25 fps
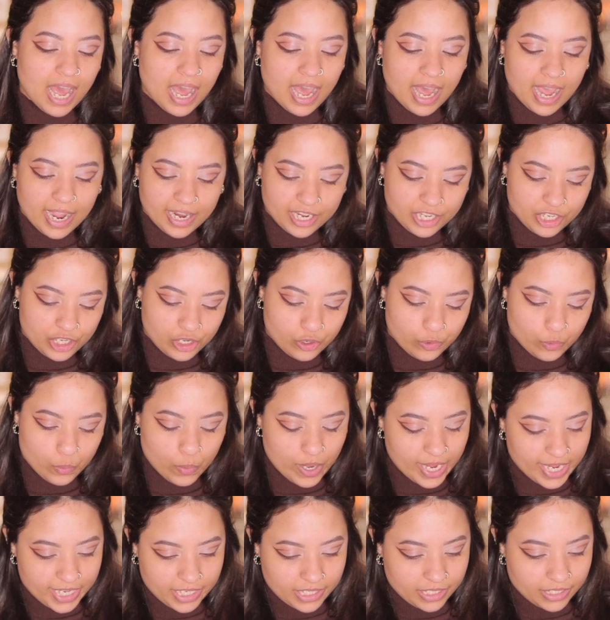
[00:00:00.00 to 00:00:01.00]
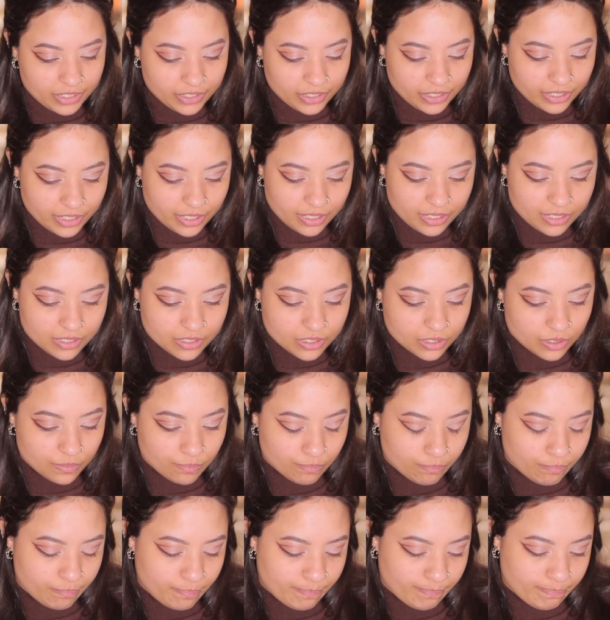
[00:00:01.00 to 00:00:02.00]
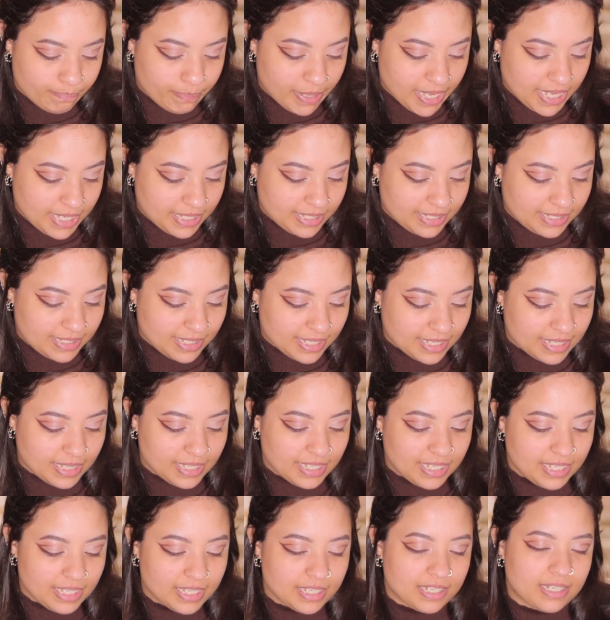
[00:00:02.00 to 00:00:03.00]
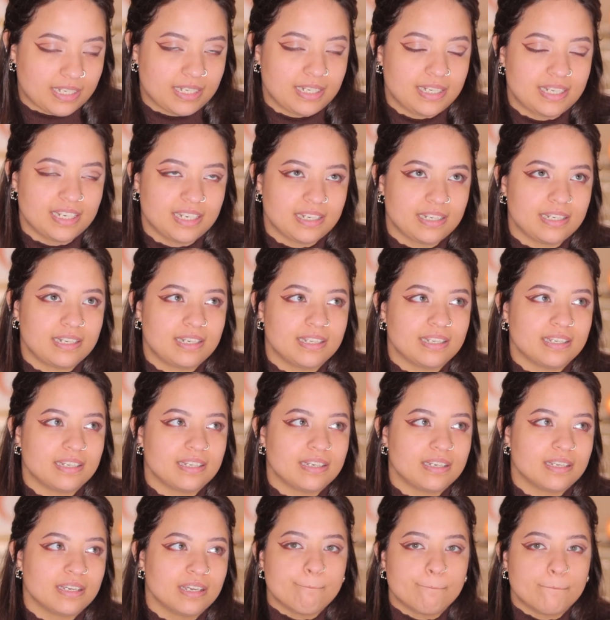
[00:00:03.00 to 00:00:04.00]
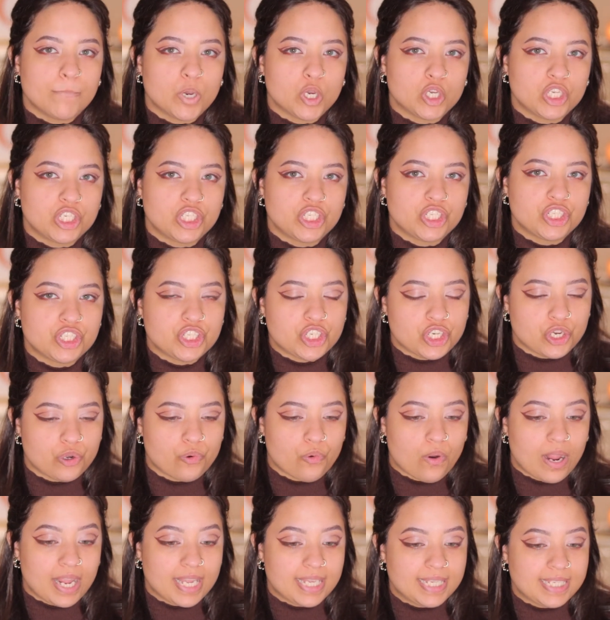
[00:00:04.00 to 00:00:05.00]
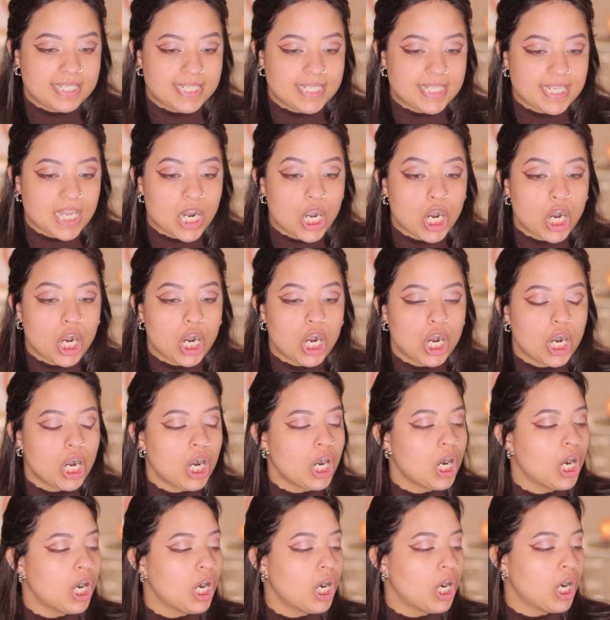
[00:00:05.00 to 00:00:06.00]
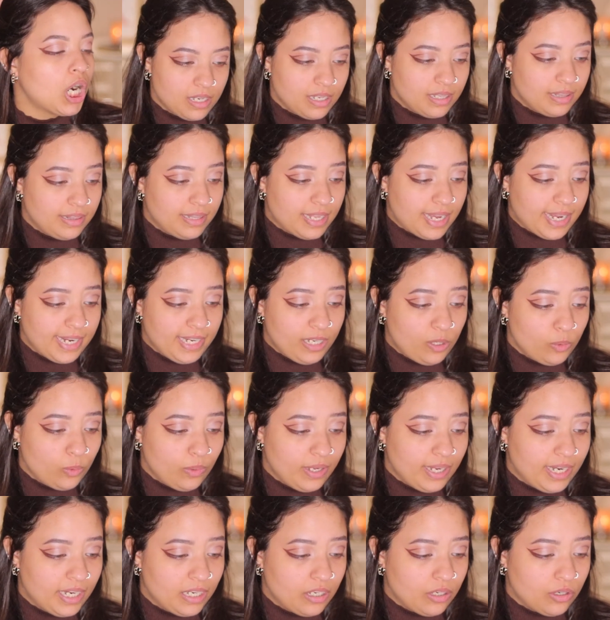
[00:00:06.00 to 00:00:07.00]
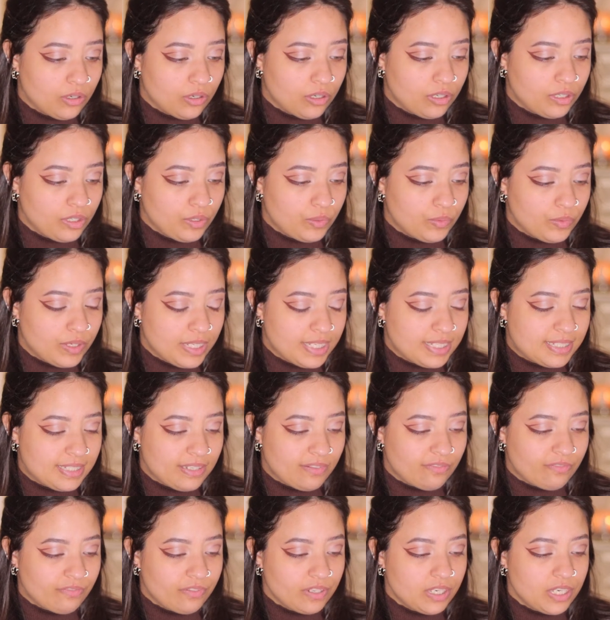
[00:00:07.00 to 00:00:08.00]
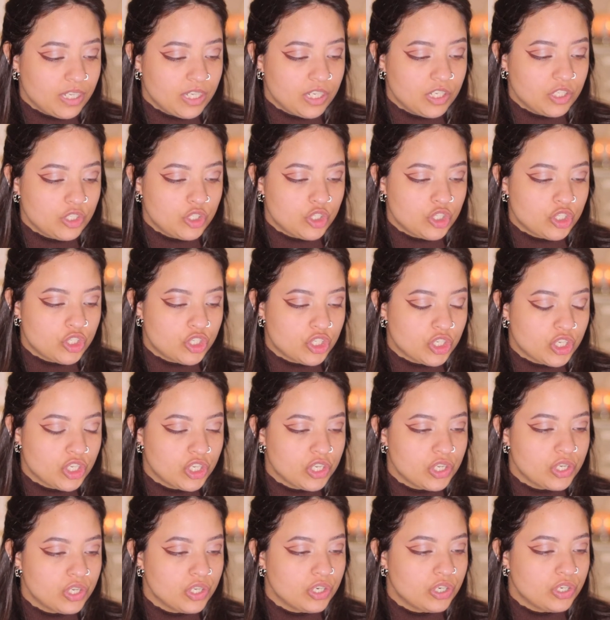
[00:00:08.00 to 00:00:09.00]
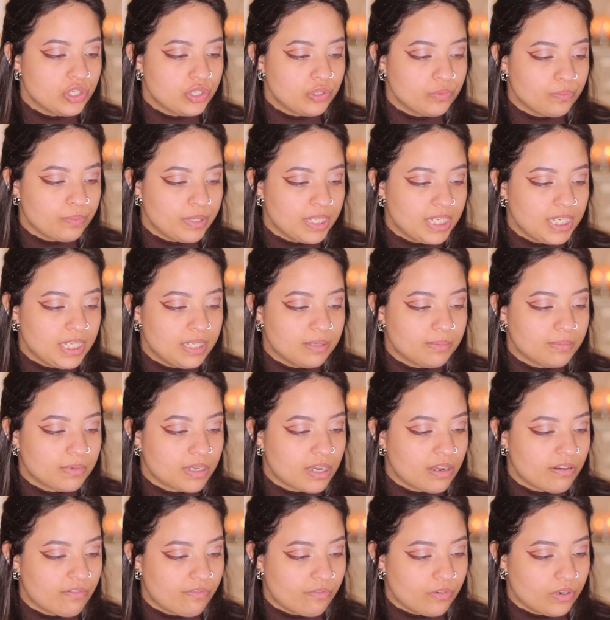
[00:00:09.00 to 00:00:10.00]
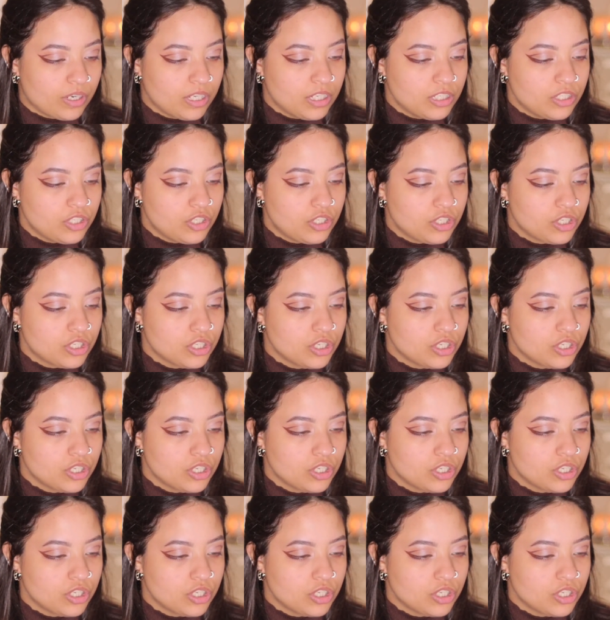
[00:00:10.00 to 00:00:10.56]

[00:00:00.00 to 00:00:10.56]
Hydrator. So basically a tinted moisturizer. Lightweight, non-greasy finish, sheer to medium coverage.